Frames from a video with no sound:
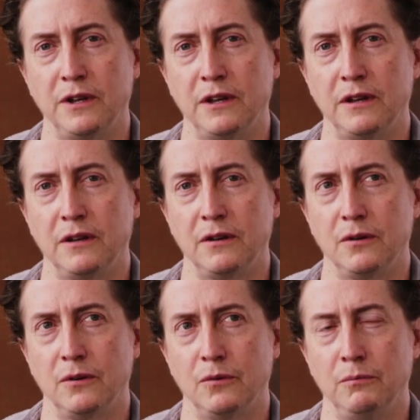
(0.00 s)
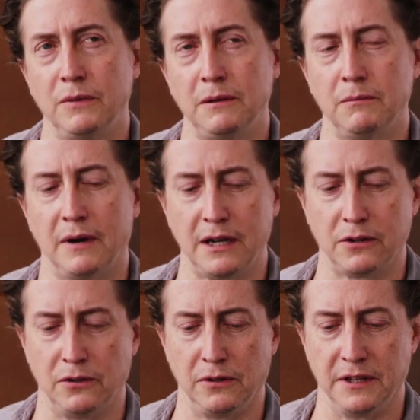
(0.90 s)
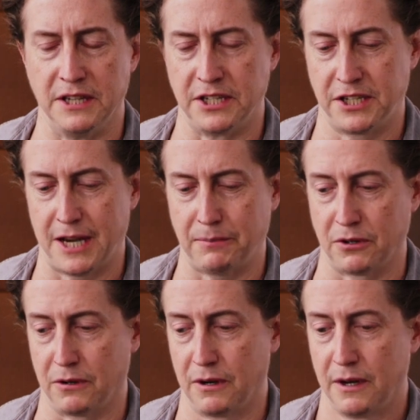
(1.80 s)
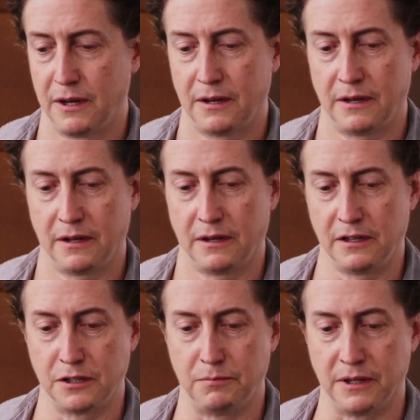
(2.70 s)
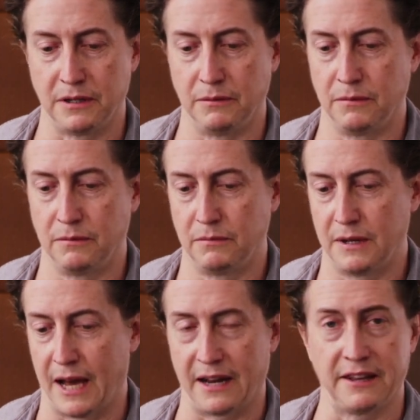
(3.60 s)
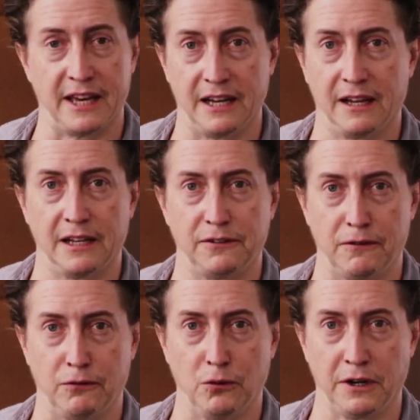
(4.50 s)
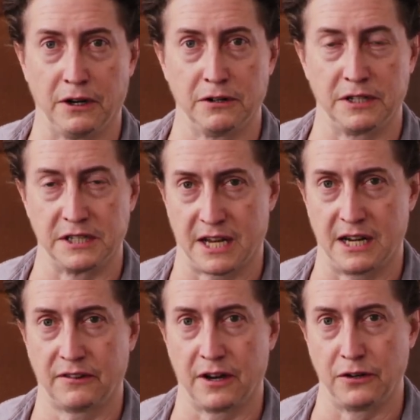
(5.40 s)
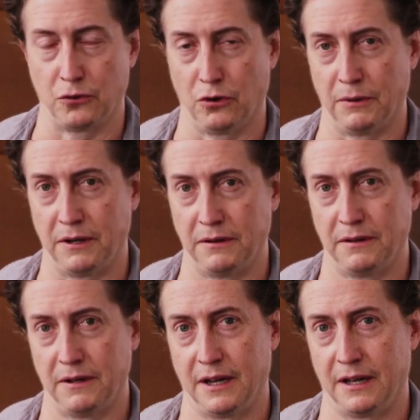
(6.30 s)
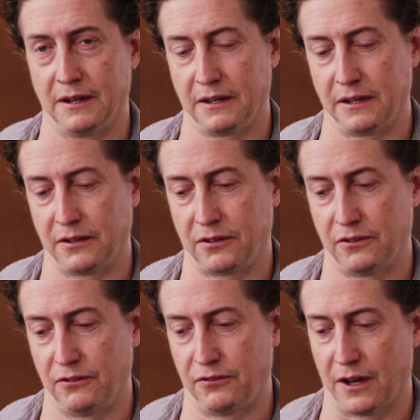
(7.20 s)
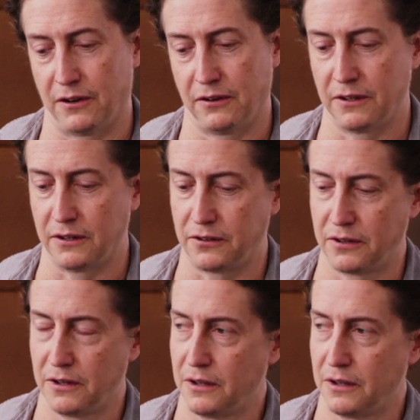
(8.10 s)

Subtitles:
We meet Michael in this chapter. He's been out of the headlines for 4 years. He's kind of gone dormant, and he's found this